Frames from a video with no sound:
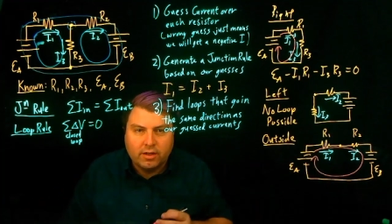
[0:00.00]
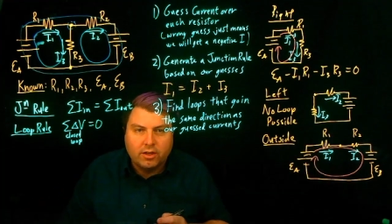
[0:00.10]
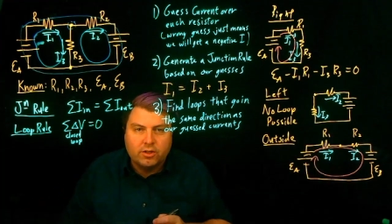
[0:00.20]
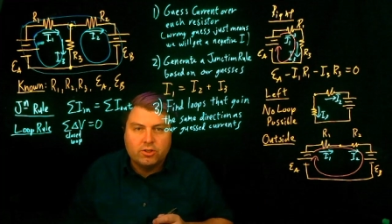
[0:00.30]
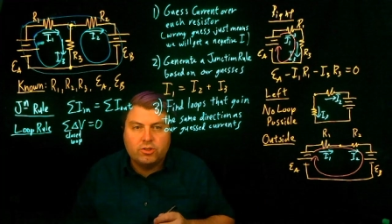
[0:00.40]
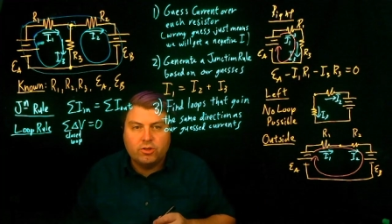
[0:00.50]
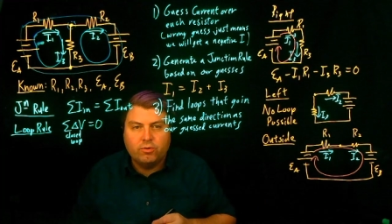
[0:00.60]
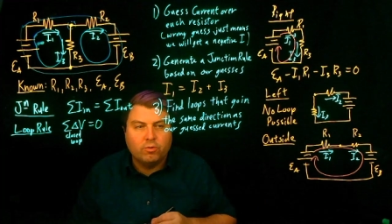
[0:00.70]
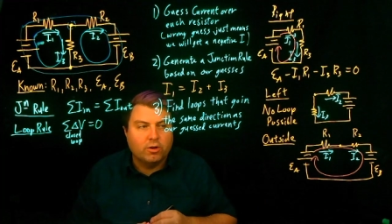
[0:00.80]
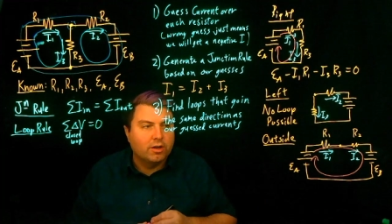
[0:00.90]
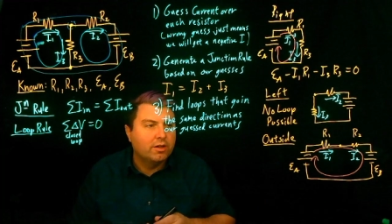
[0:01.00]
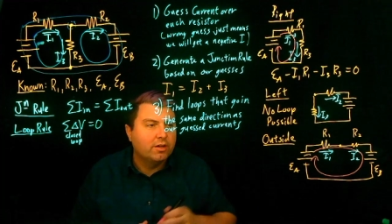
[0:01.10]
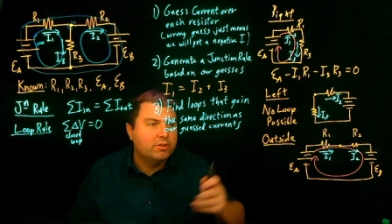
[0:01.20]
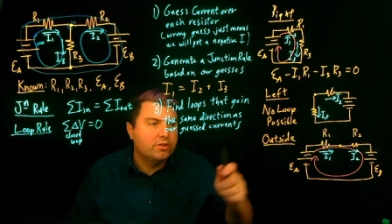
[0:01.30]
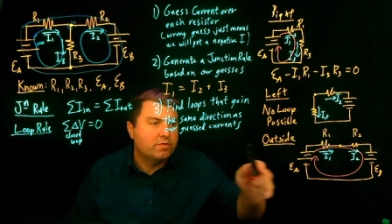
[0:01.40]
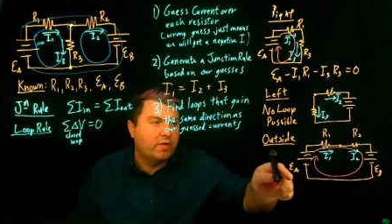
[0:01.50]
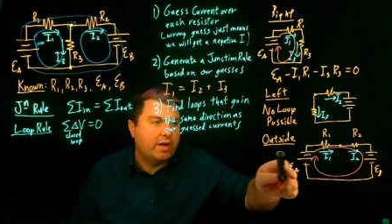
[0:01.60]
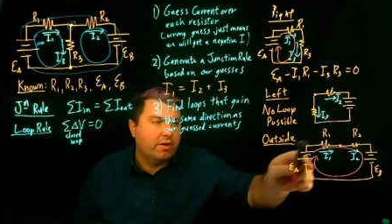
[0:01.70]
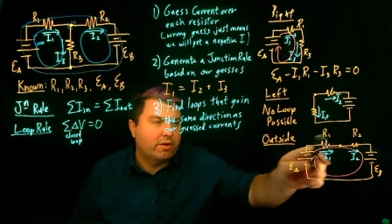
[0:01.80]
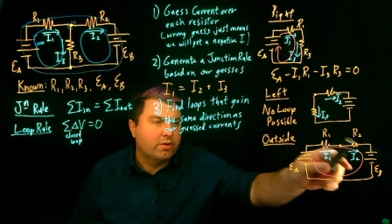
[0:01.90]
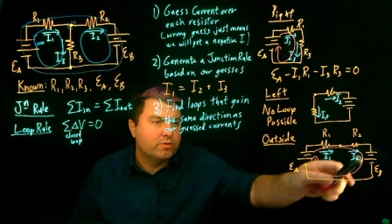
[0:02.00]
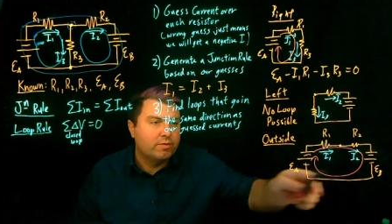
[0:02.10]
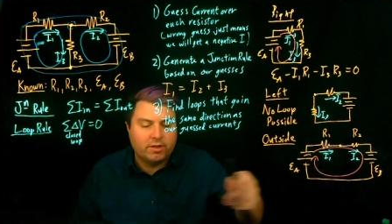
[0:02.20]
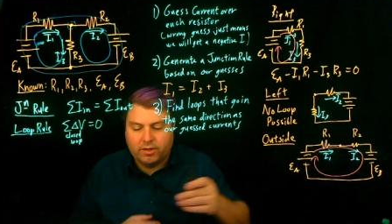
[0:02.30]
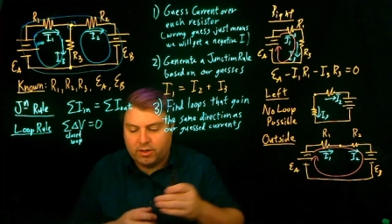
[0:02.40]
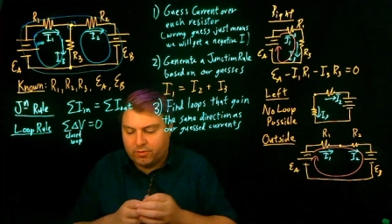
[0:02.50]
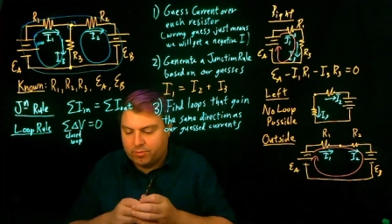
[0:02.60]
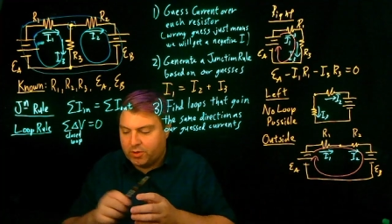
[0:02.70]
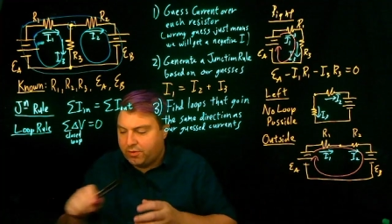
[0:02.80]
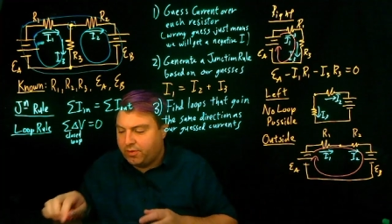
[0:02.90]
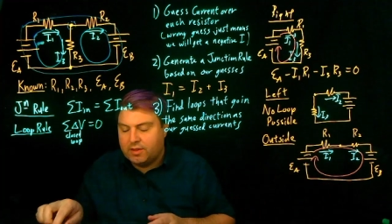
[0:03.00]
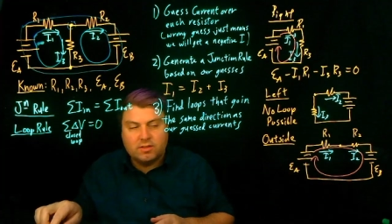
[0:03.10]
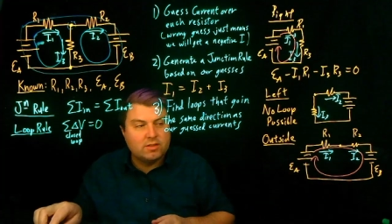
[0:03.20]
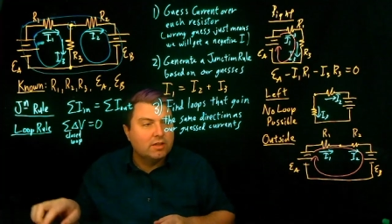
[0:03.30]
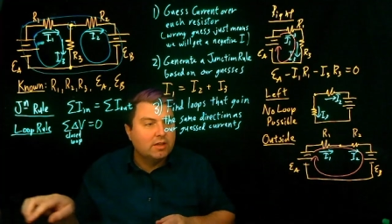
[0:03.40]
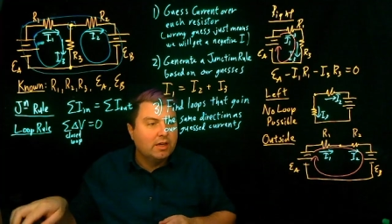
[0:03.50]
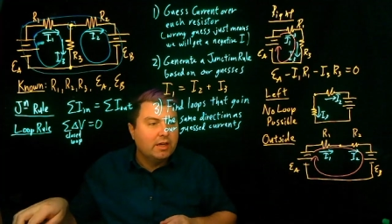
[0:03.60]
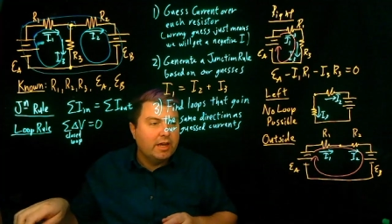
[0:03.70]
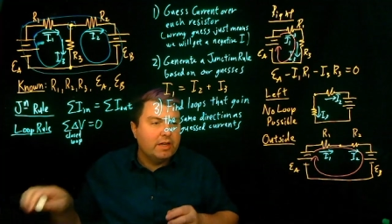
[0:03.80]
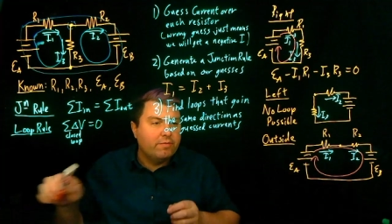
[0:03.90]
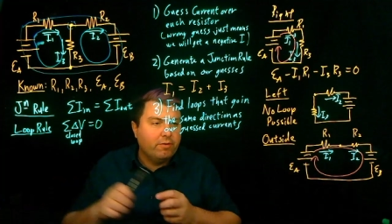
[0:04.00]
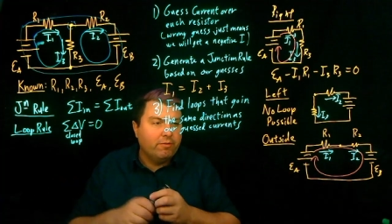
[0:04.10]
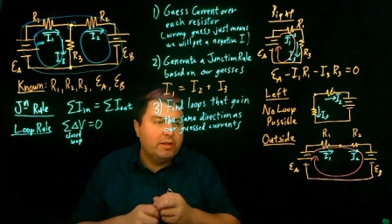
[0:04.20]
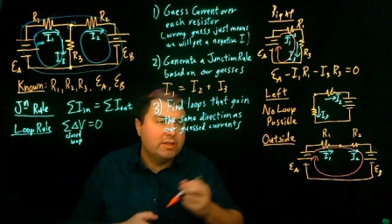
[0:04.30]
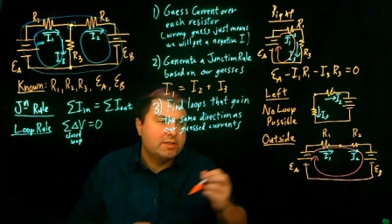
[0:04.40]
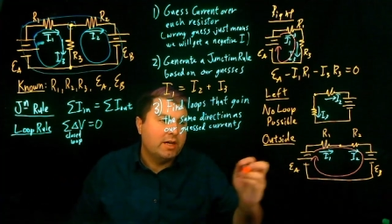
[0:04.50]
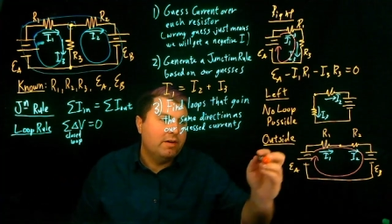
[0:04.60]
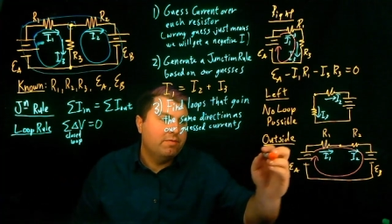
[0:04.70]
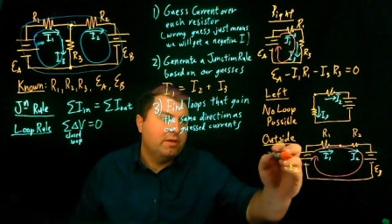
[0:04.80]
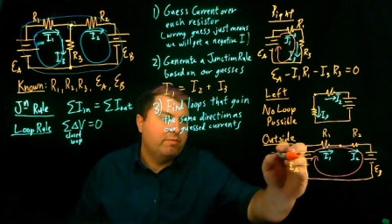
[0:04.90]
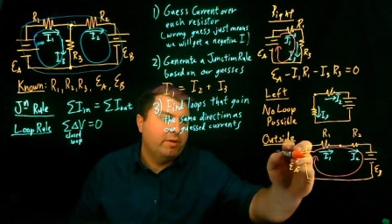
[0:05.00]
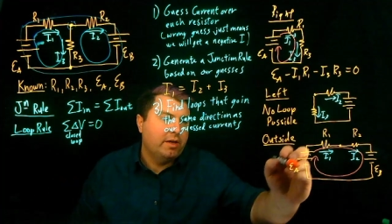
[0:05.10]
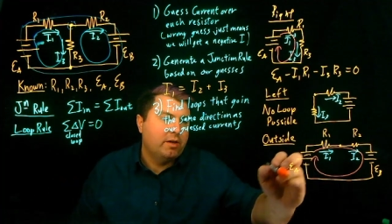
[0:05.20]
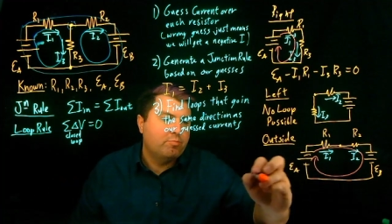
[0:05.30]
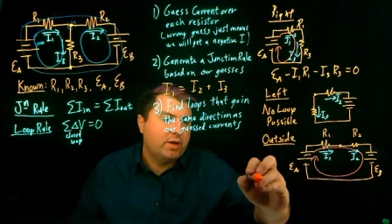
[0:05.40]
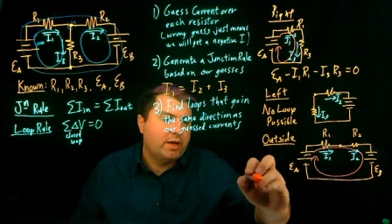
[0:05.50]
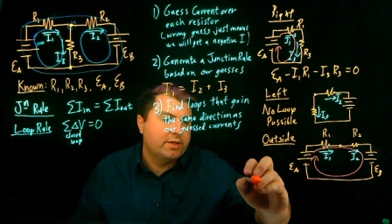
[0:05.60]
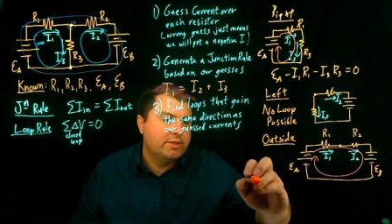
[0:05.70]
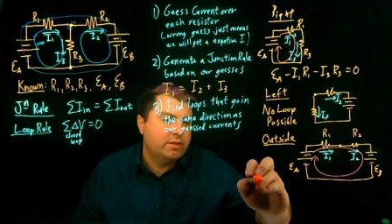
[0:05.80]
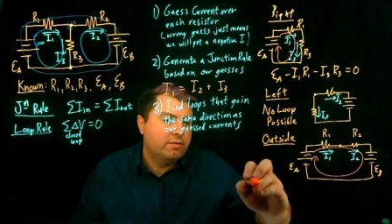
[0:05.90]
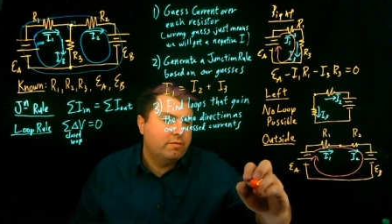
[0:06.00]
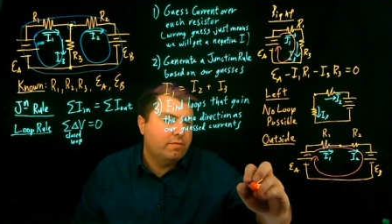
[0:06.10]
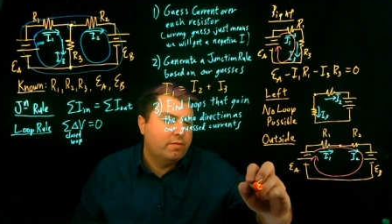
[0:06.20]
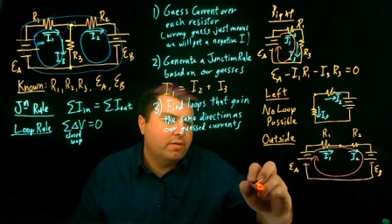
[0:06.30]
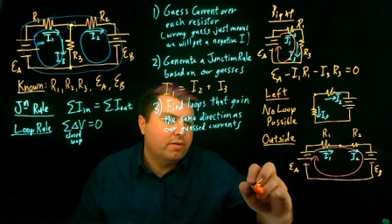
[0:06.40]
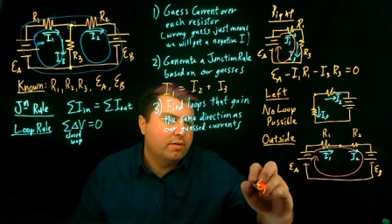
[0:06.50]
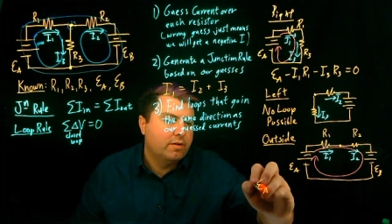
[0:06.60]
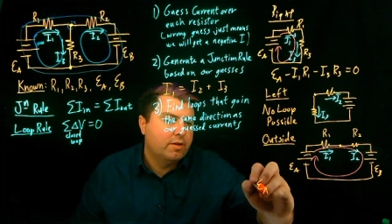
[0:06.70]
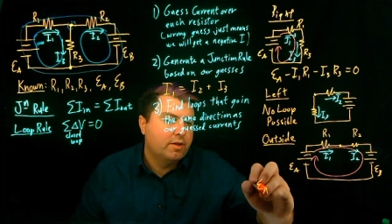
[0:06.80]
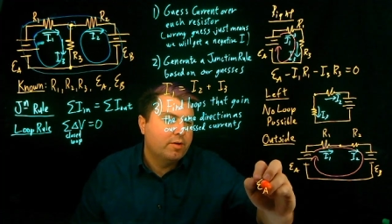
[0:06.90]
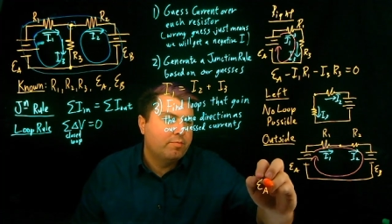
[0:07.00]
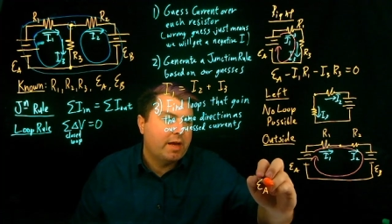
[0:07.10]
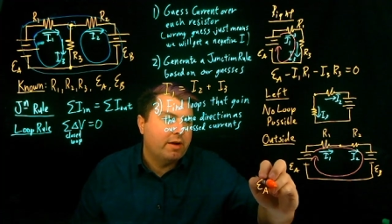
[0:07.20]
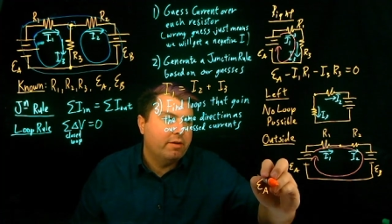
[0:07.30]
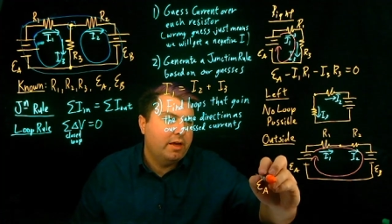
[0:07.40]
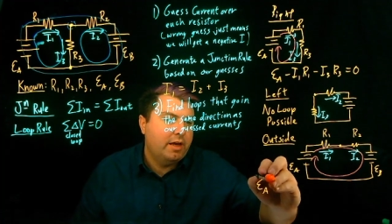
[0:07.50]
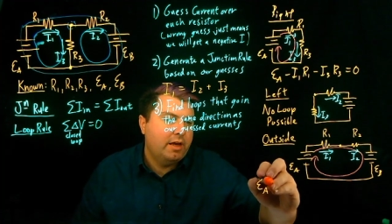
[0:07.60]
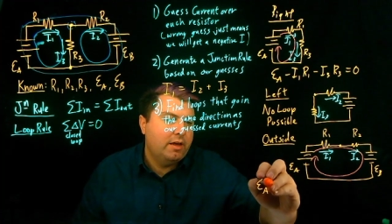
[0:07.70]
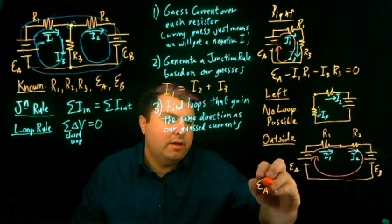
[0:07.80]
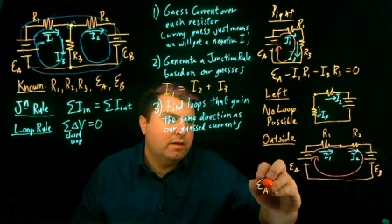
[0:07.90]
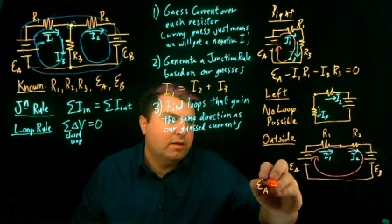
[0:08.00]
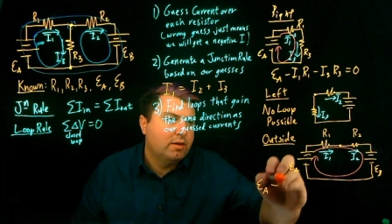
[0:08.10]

should work just fine. It goes with the current for both of these. And if we read this off, then we get positive battery A.